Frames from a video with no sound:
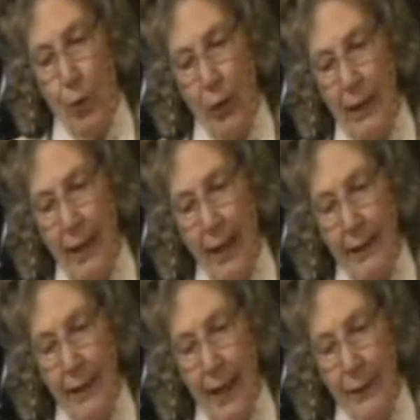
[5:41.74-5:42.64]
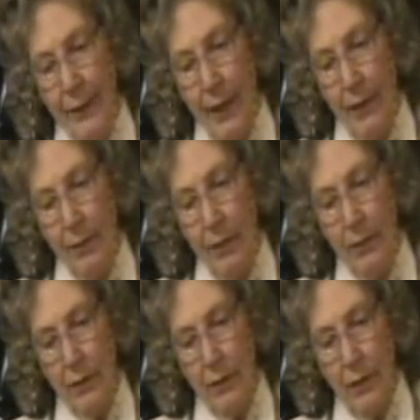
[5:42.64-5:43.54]
reclining at the table.
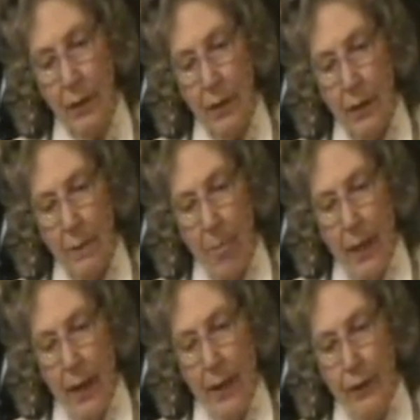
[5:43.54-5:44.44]
And